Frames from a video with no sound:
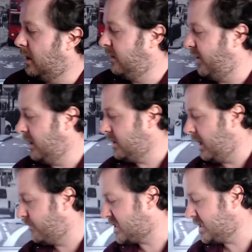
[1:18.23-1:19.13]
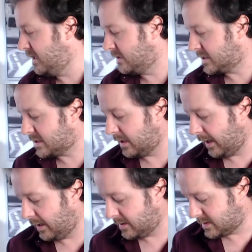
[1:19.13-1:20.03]
I've had it ever since.
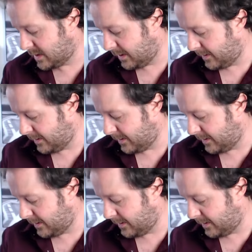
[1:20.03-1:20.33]
And